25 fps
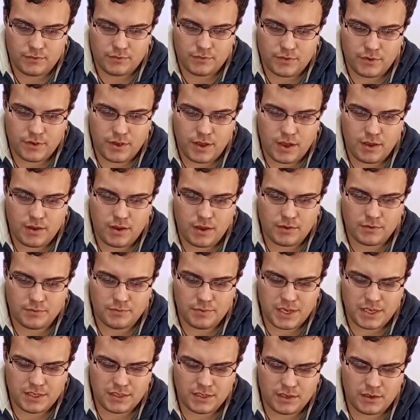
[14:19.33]
So yeah, that's
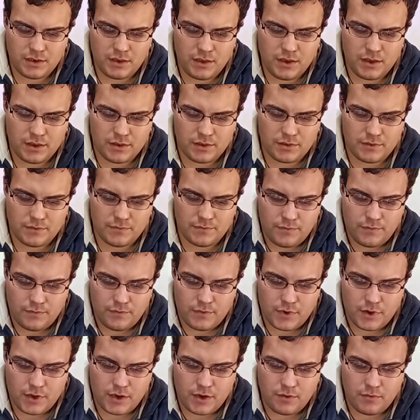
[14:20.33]
basically it.
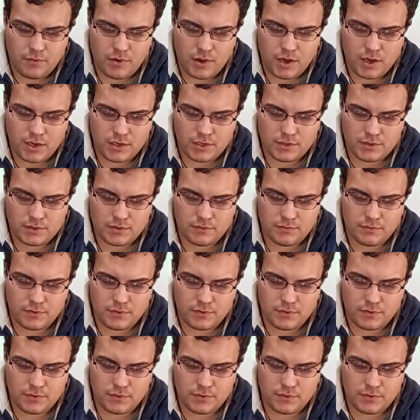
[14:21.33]
Otherwise,